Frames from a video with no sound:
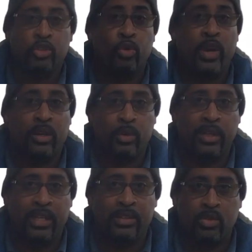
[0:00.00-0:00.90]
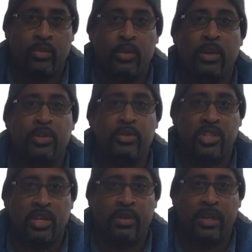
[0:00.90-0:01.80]
Direct grilling, so if you want to do
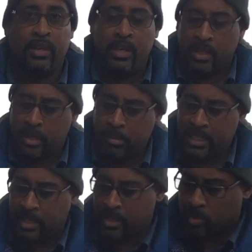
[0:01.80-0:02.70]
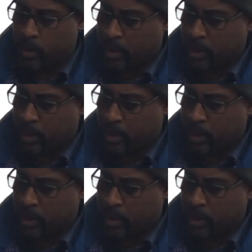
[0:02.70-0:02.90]
searing, can be done as